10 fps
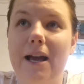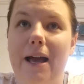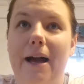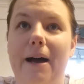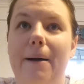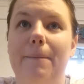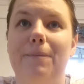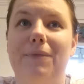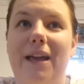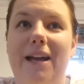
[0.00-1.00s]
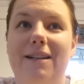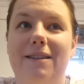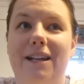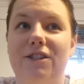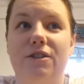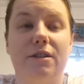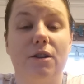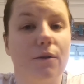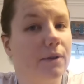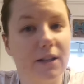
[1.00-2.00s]
And that's just
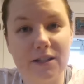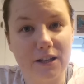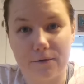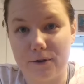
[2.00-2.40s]
not realistic